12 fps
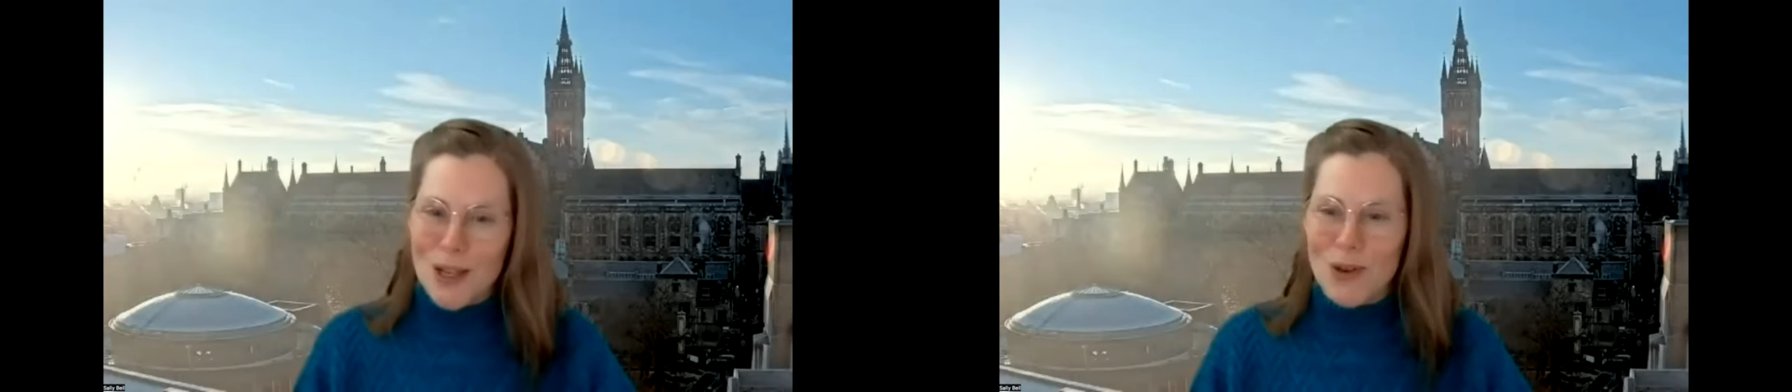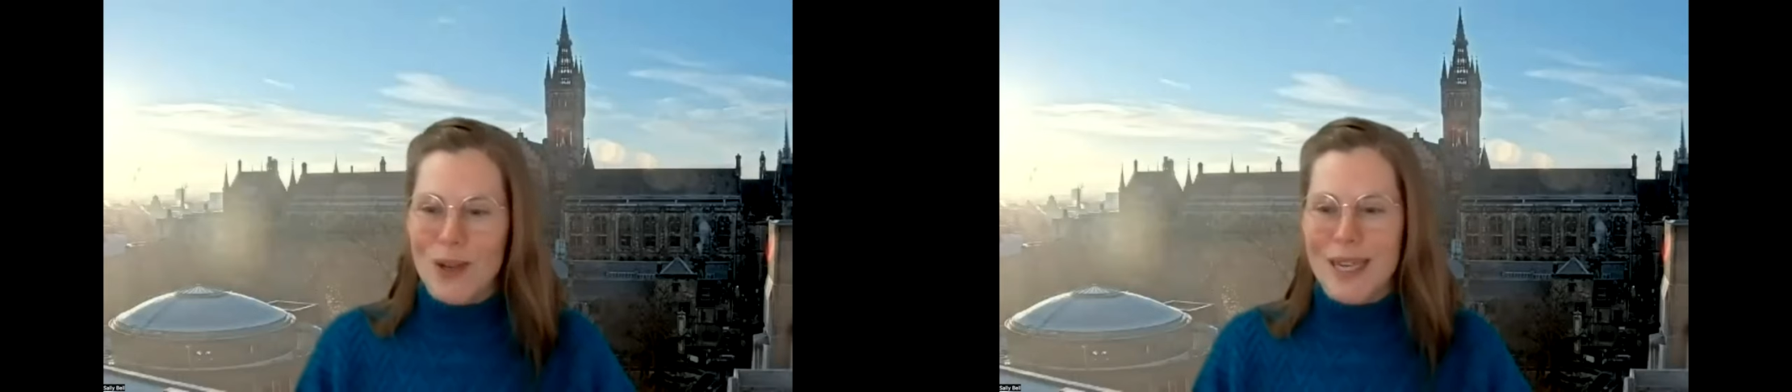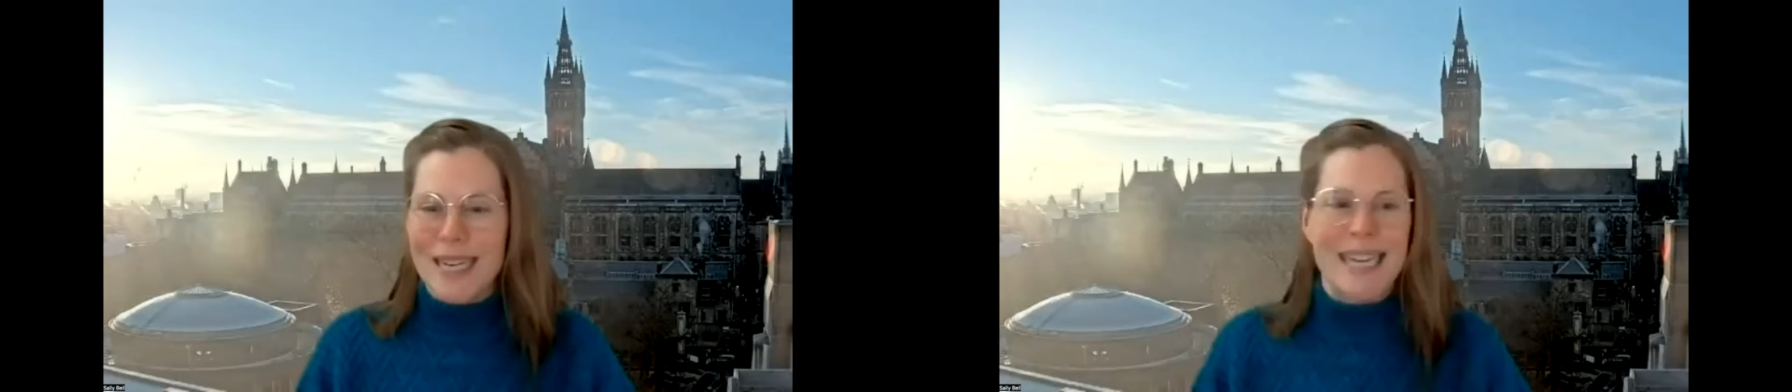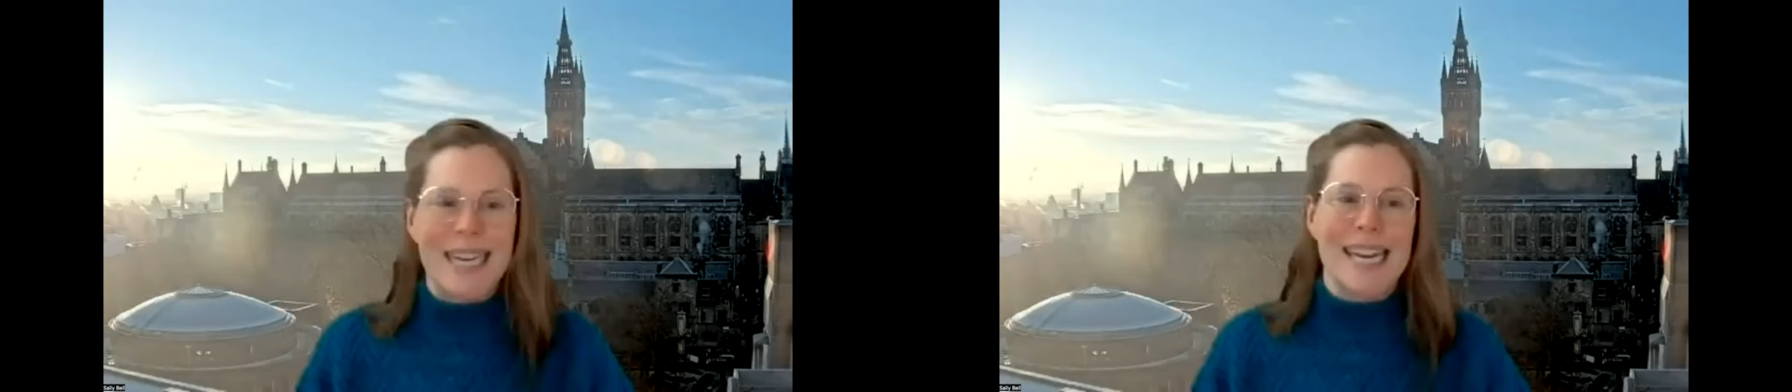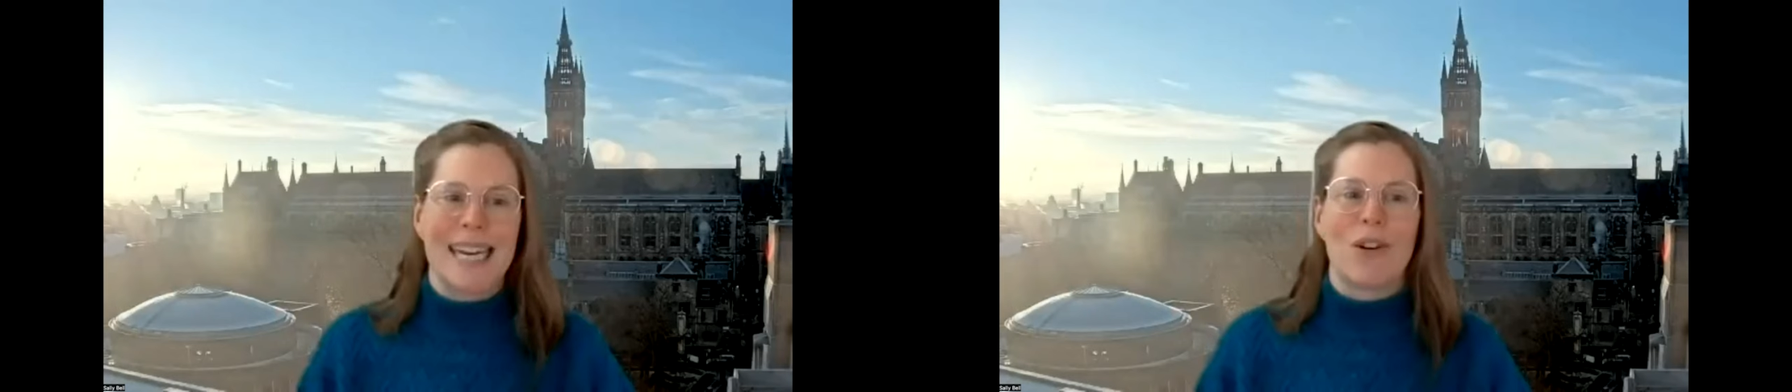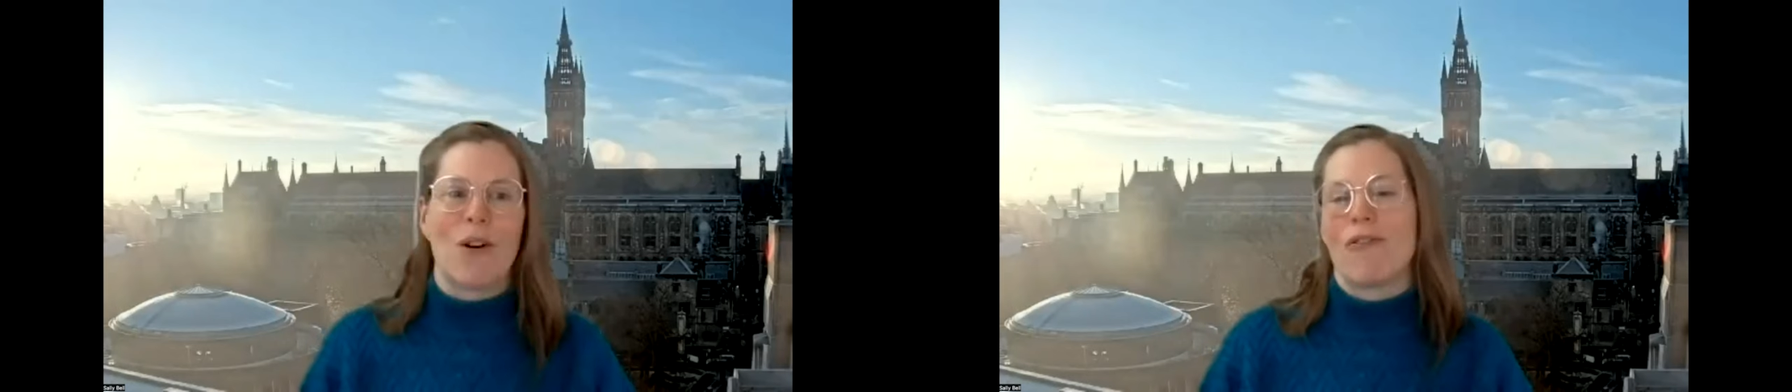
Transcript: that UCT can